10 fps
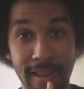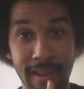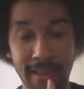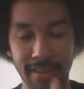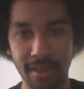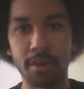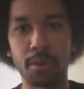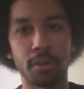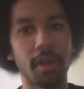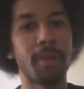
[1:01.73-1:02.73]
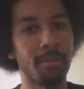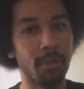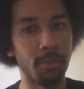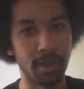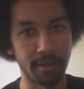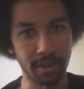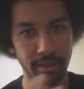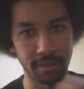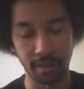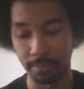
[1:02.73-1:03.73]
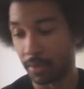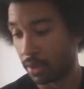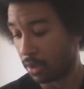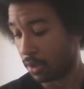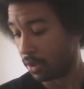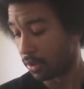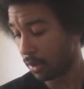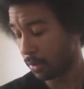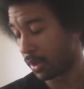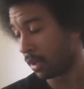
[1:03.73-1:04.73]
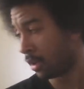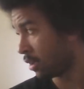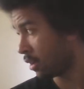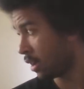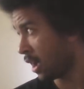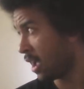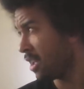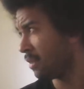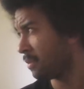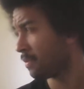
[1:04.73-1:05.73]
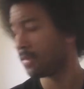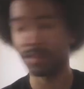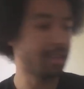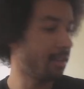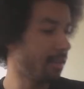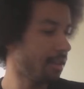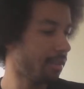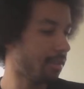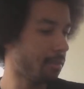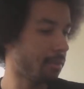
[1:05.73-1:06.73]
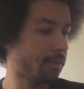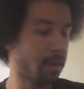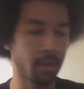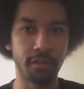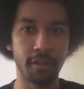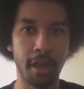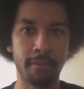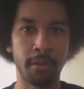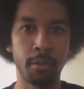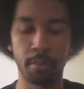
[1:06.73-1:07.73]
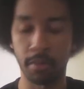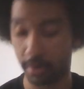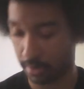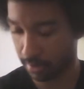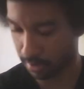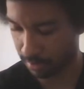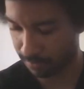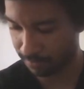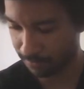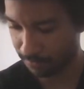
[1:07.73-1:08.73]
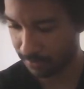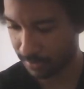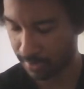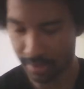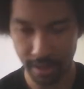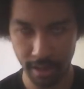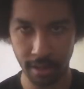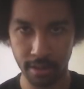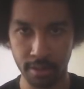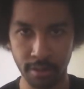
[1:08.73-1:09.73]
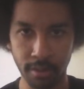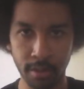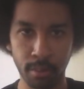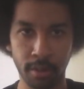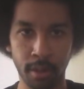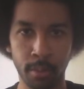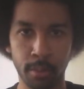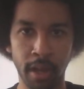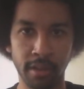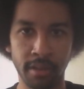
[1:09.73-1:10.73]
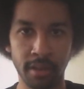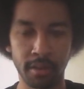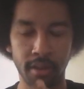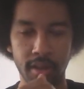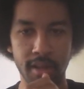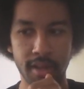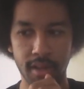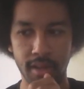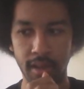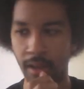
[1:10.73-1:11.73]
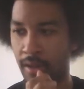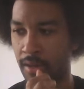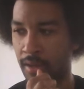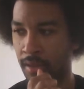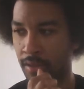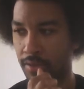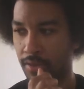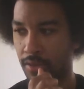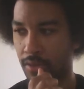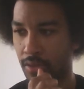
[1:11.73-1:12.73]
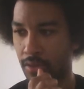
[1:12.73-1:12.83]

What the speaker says: a lot to say. Of course, I'll probably will have a lot to say. So anyway, I cannot seem to find. I used to have a notebook that had like all the notes that I would write down, and it